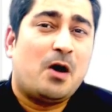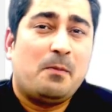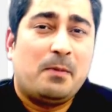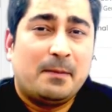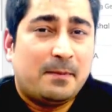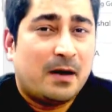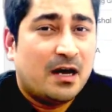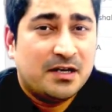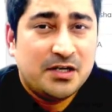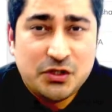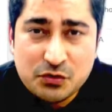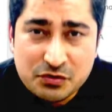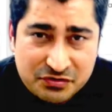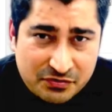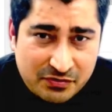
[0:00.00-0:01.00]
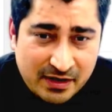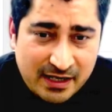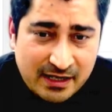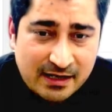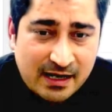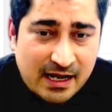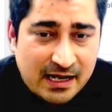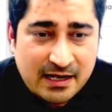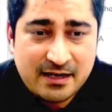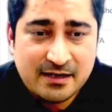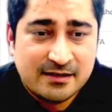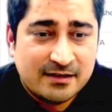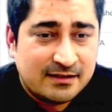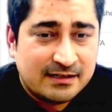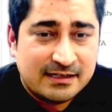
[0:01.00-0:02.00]
up a new screen.
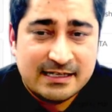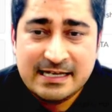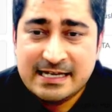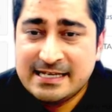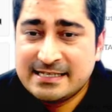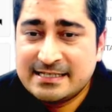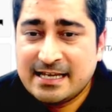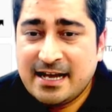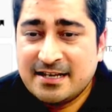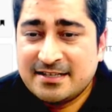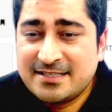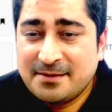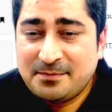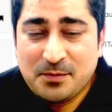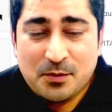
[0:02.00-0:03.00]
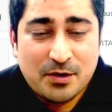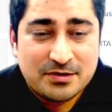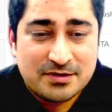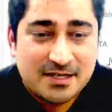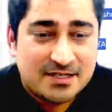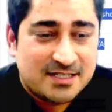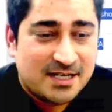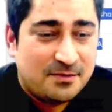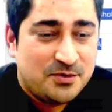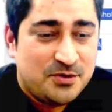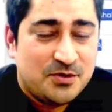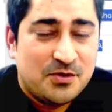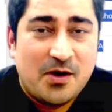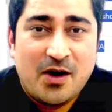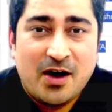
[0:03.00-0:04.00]
Here is a support system you
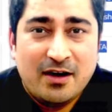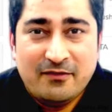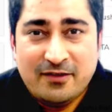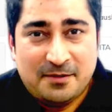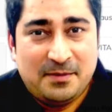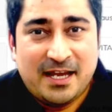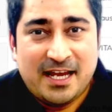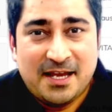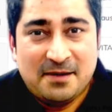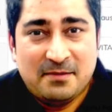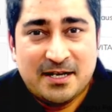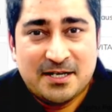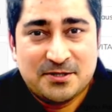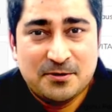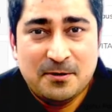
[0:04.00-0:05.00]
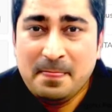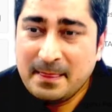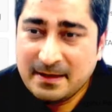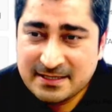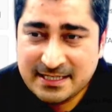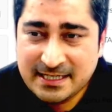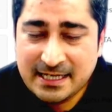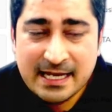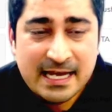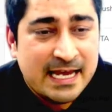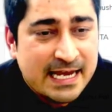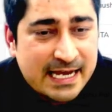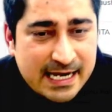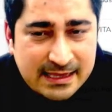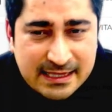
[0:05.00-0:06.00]
all will be able to see.
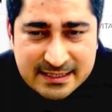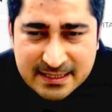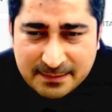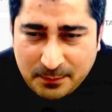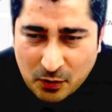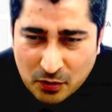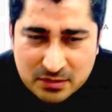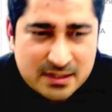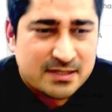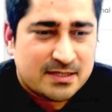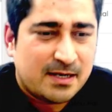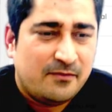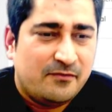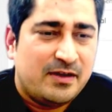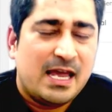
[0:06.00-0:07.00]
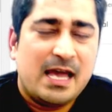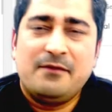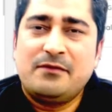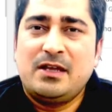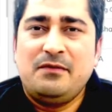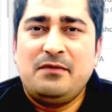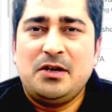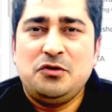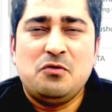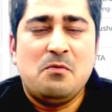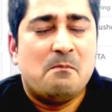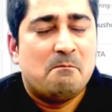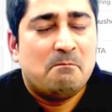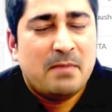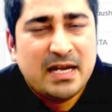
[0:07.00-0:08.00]
In the support system, we have given you
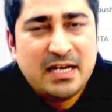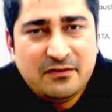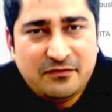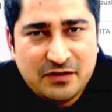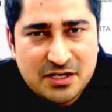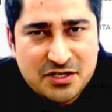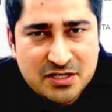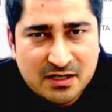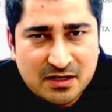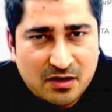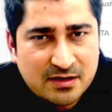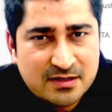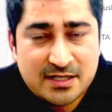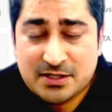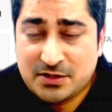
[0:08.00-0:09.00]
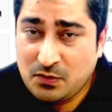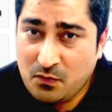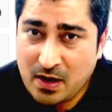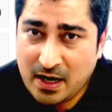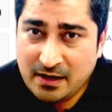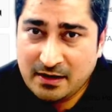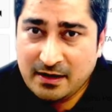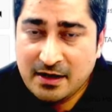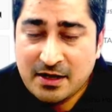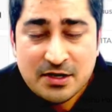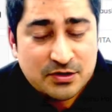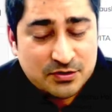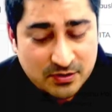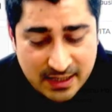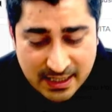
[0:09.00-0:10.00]
many features, not just one.
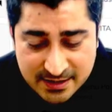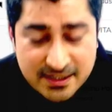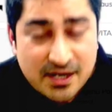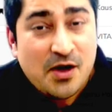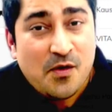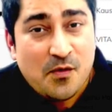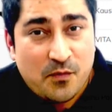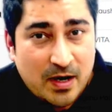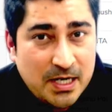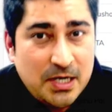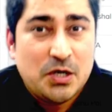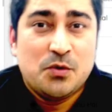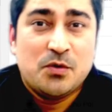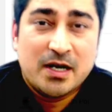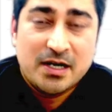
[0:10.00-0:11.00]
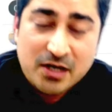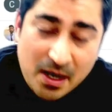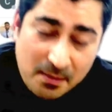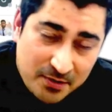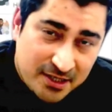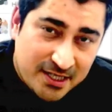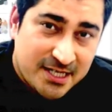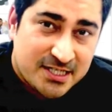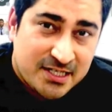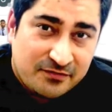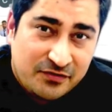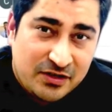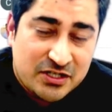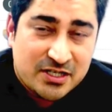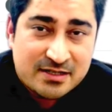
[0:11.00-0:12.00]
So yes, one-to-one communication
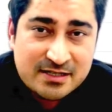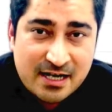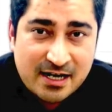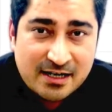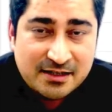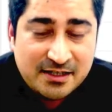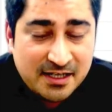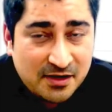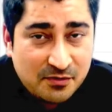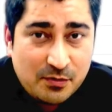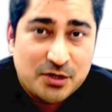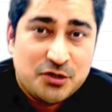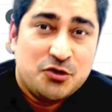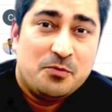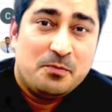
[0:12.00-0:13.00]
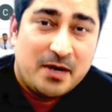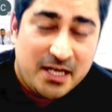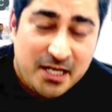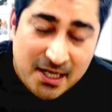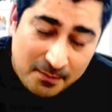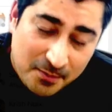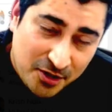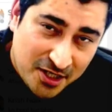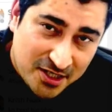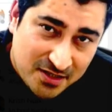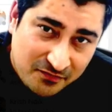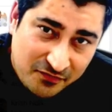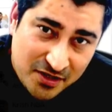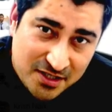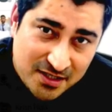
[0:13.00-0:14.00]
features are there, one-to-many communication
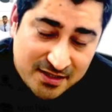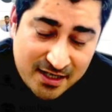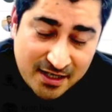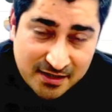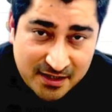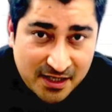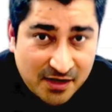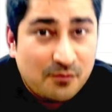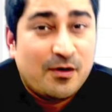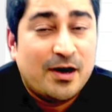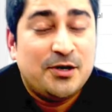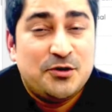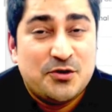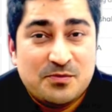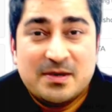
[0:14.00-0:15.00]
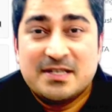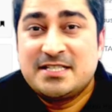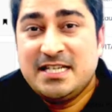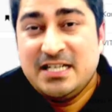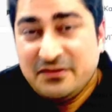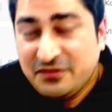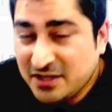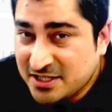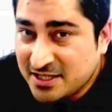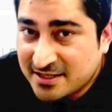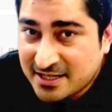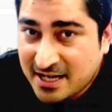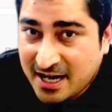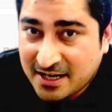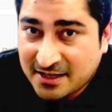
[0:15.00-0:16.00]
features are there, one-to-machine features
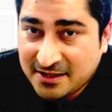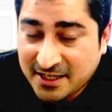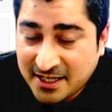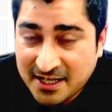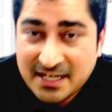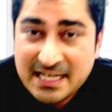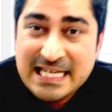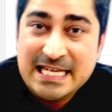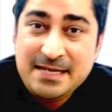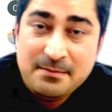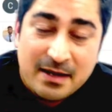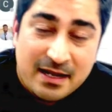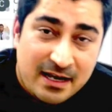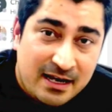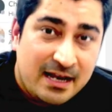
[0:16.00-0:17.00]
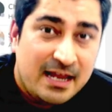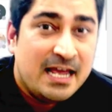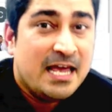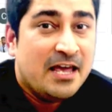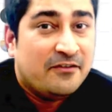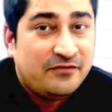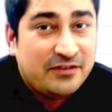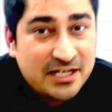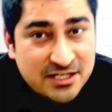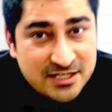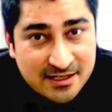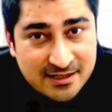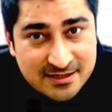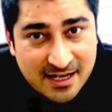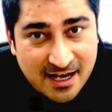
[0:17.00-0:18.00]
are there, email
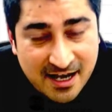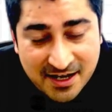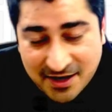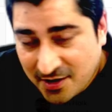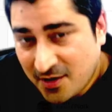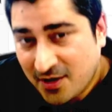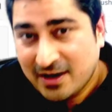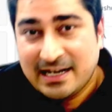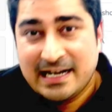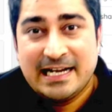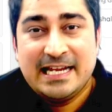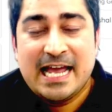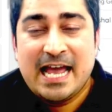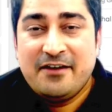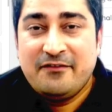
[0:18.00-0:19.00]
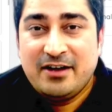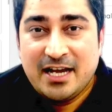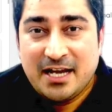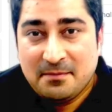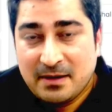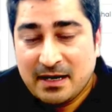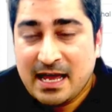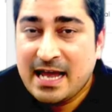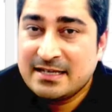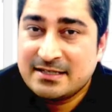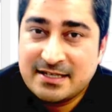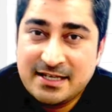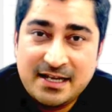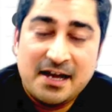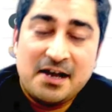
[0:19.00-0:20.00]
features are already available,
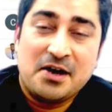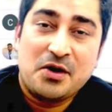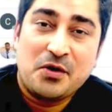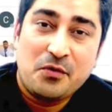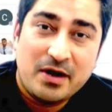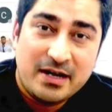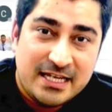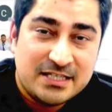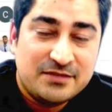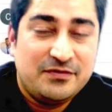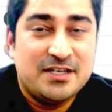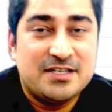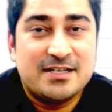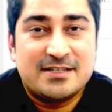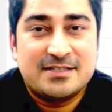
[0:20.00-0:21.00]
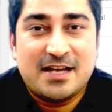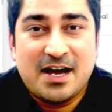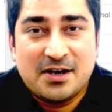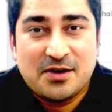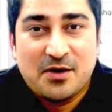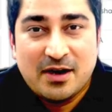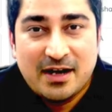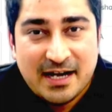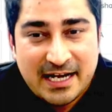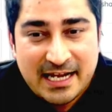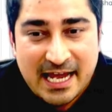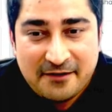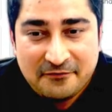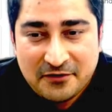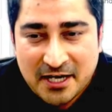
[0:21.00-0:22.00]
asking a queries features are already
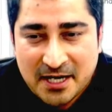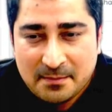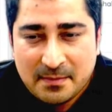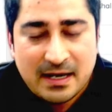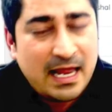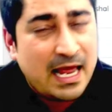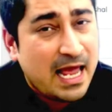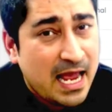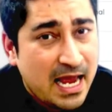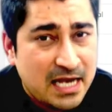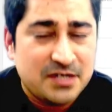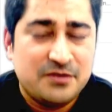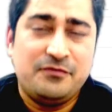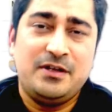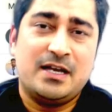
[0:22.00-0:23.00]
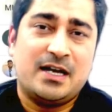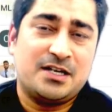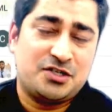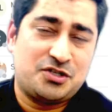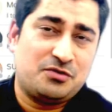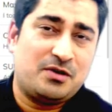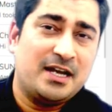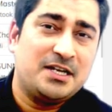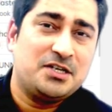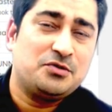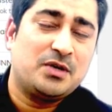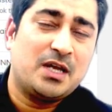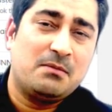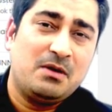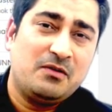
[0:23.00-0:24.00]
available, and we are trying to
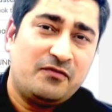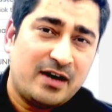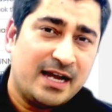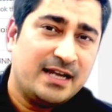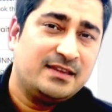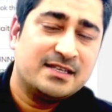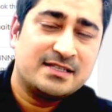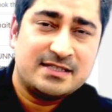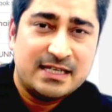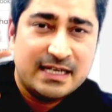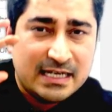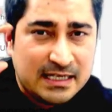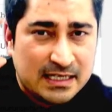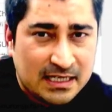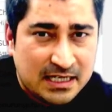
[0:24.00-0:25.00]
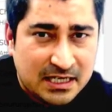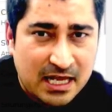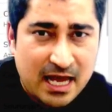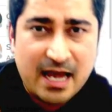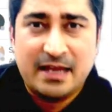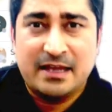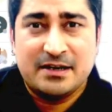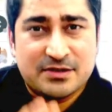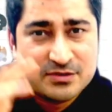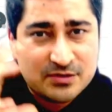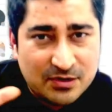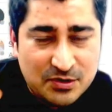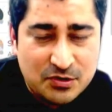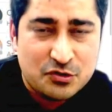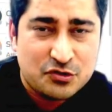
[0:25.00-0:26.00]
gamify this entire
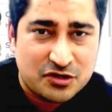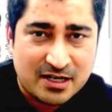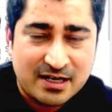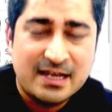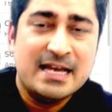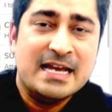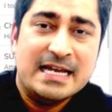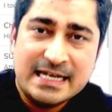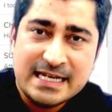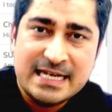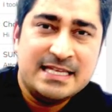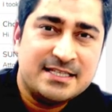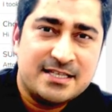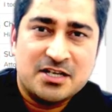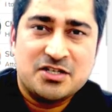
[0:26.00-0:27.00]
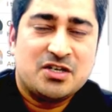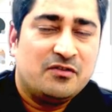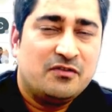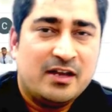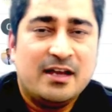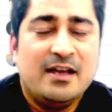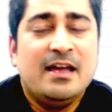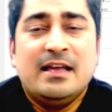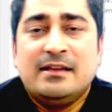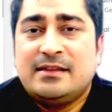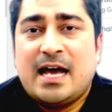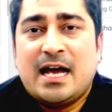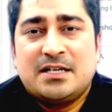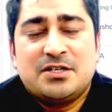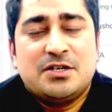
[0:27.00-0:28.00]
solution in such a way
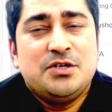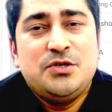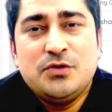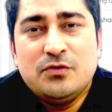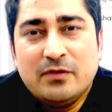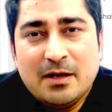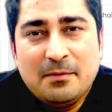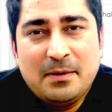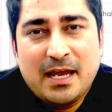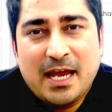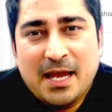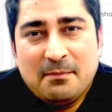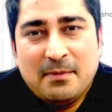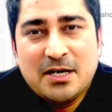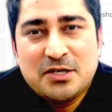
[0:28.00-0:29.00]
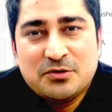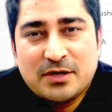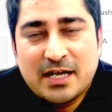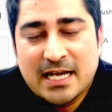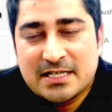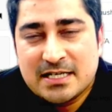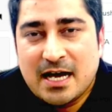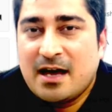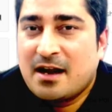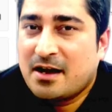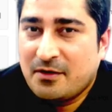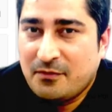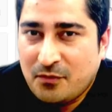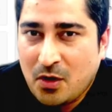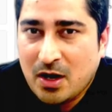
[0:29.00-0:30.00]
that you will be able to get a
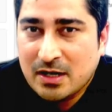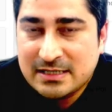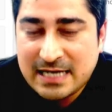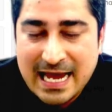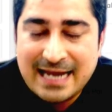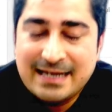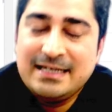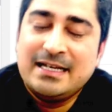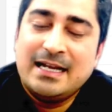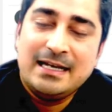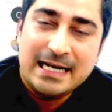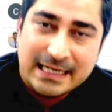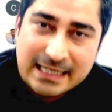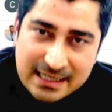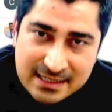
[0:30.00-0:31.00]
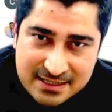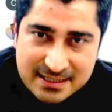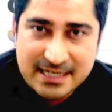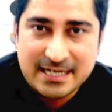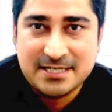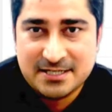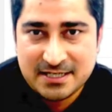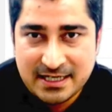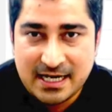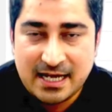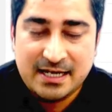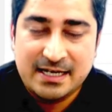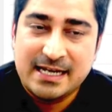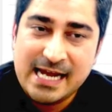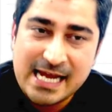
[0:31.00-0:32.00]
reward, and in a later stage, in an
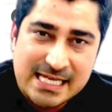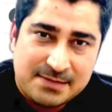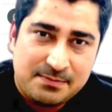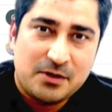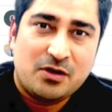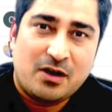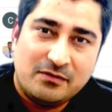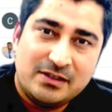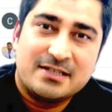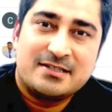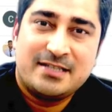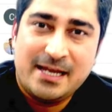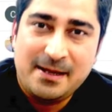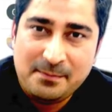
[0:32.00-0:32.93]
enhancement of the same